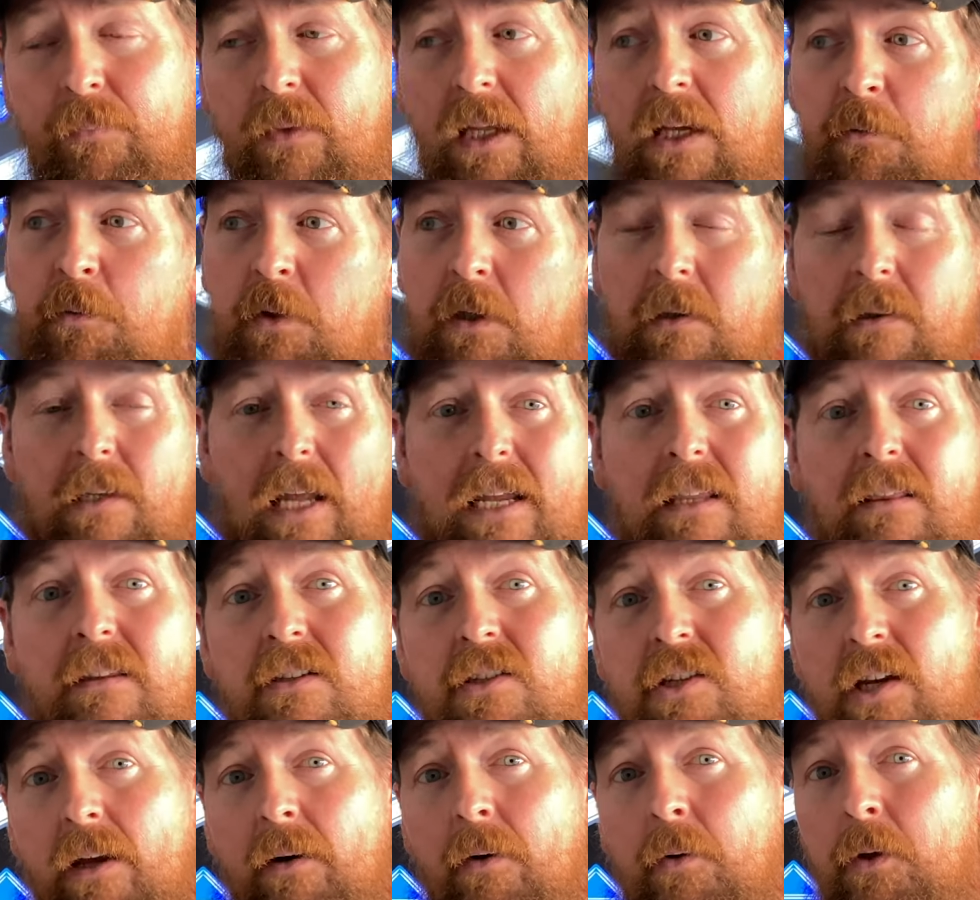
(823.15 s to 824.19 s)
If you like the
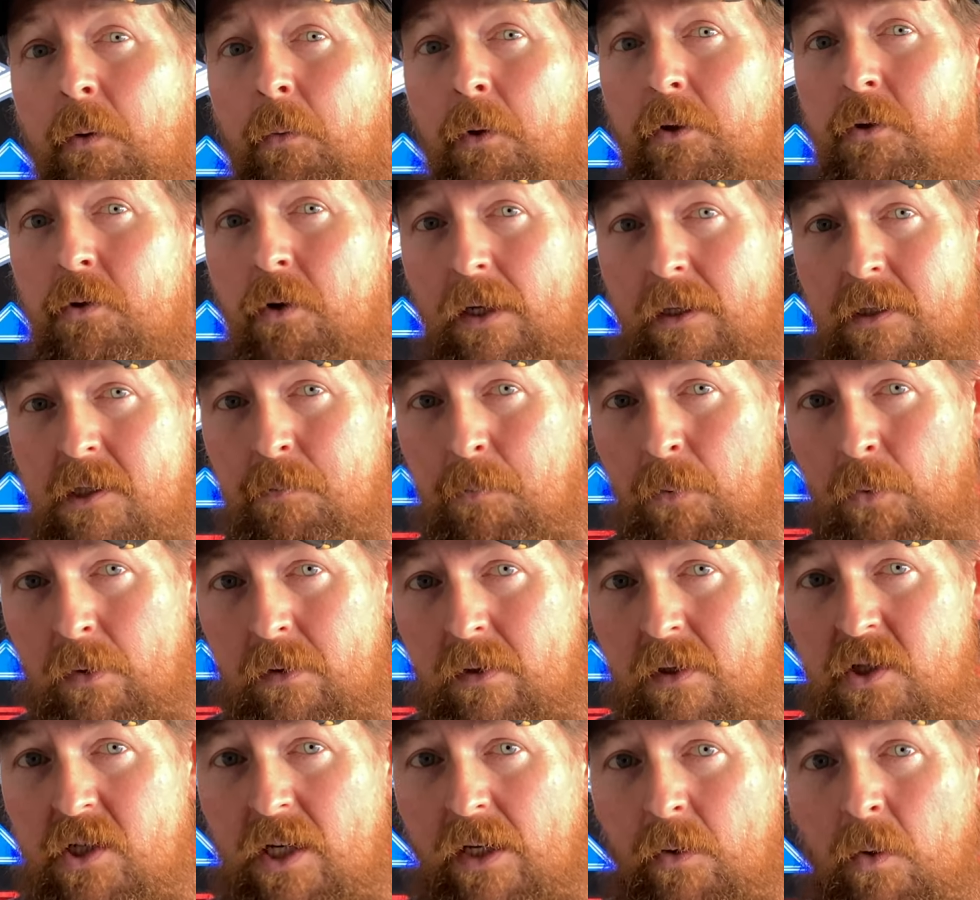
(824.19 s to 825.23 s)
channel, you want to try and support
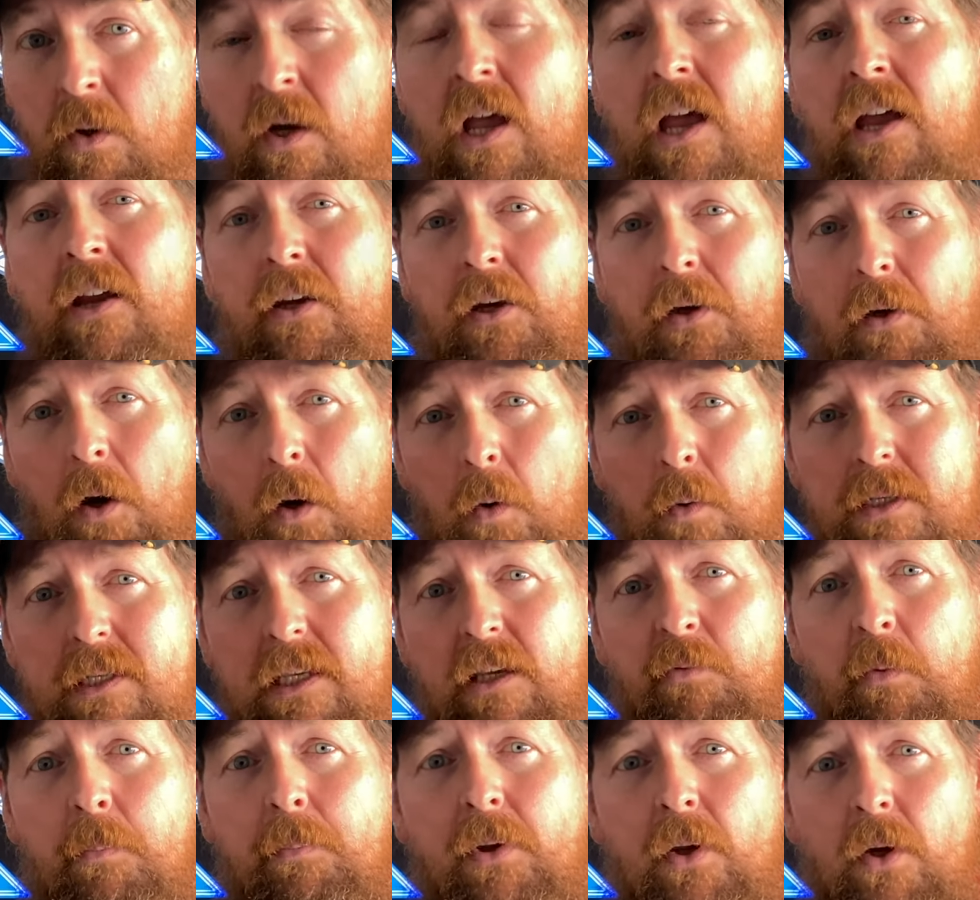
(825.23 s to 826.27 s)
the channel, you can always
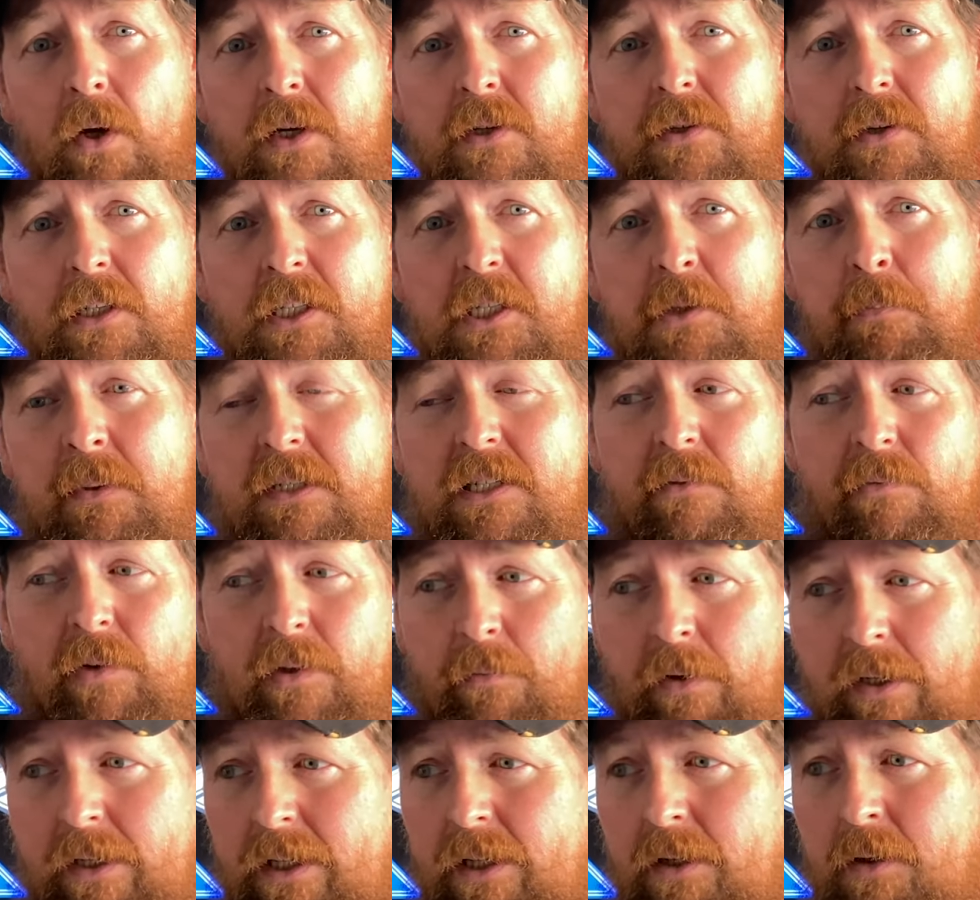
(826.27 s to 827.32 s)
give applause on a specific
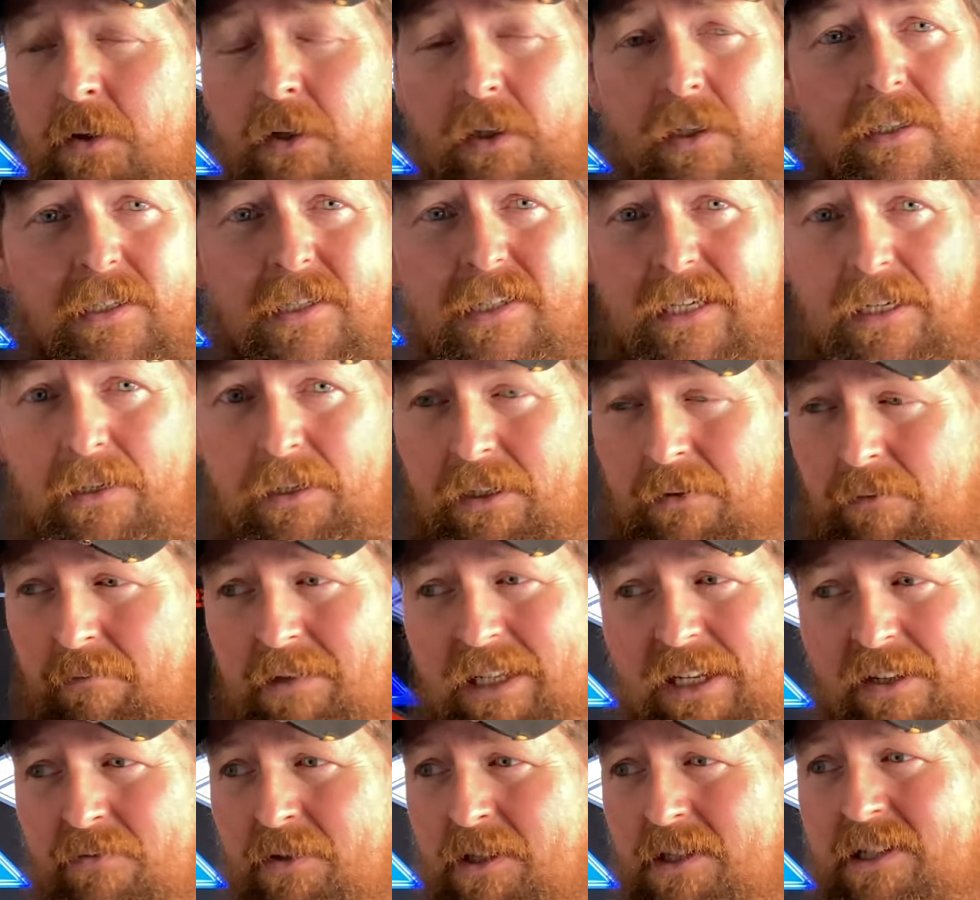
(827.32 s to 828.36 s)
video. You can set, you can
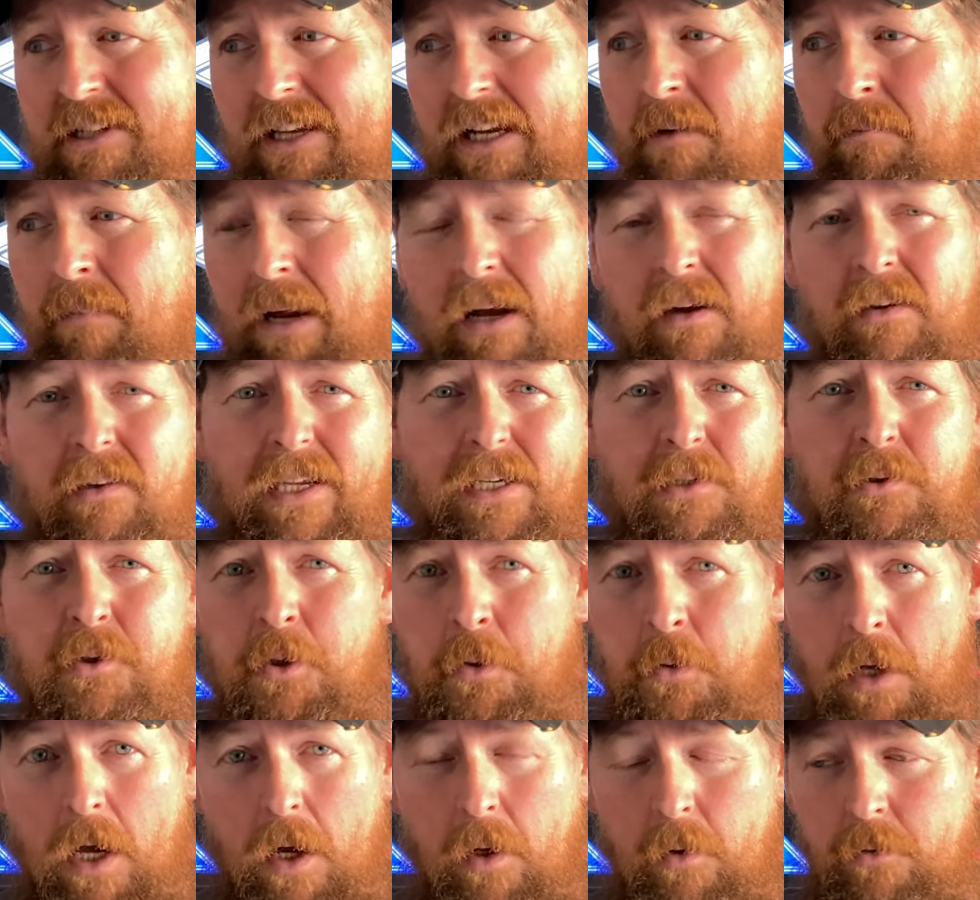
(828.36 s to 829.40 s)
give a set amount, like
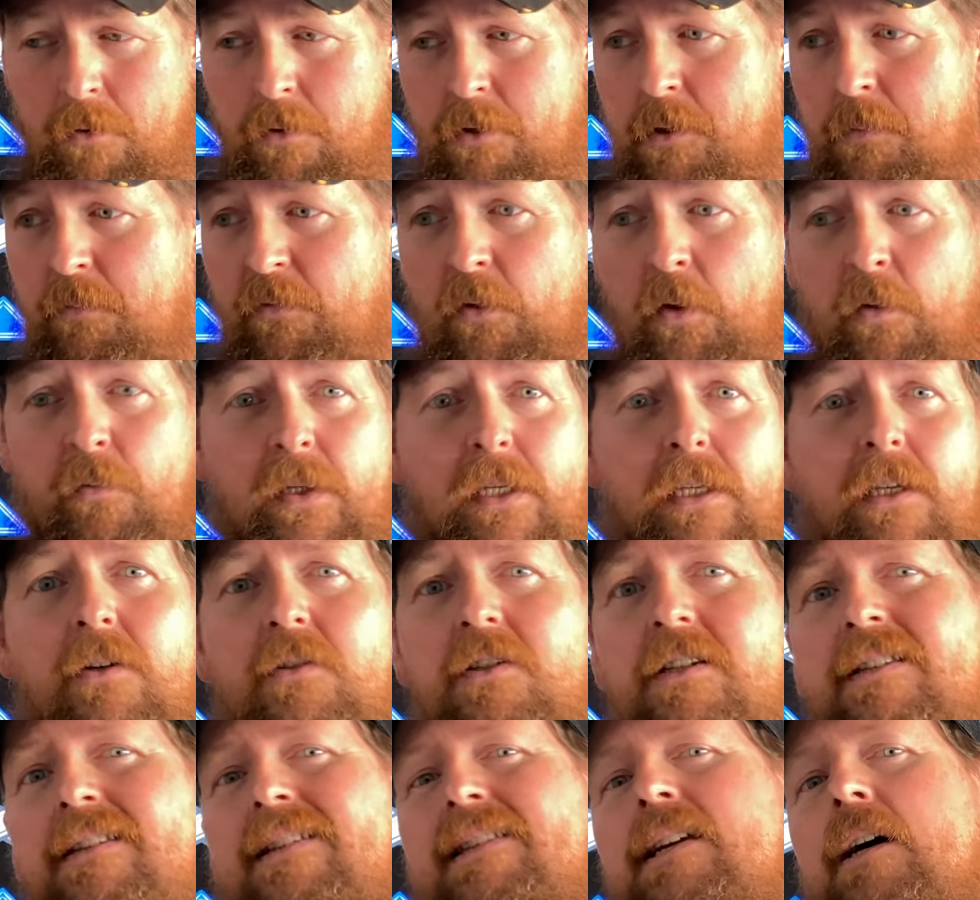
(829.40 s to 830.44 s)
$2 for a video,
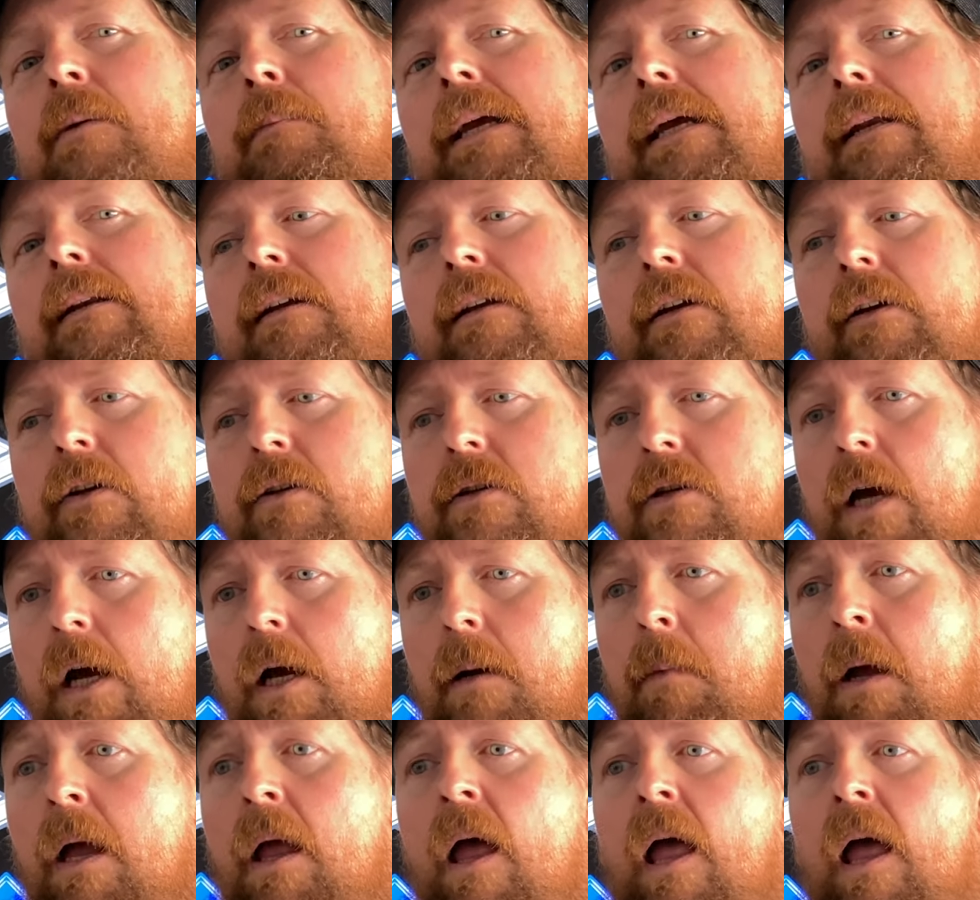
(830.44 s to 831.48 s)
just tell me I did a good job.